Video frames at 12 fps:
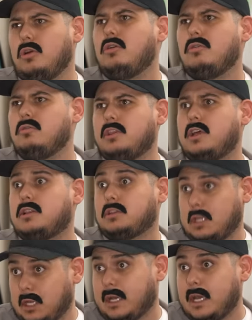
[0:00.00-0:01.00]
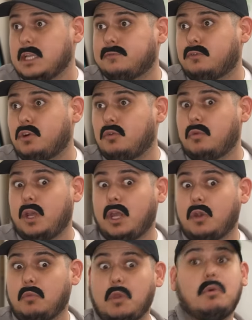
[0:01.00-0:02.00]
know, the thing I asked for
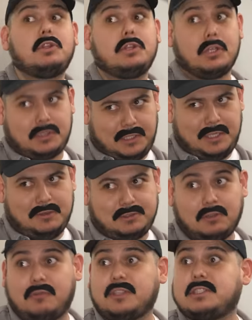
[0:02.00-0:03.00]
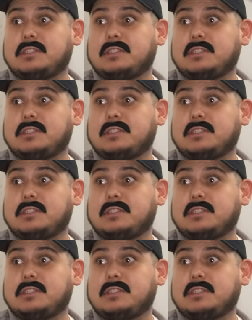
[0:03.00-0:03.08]
when we went to your tío's to fix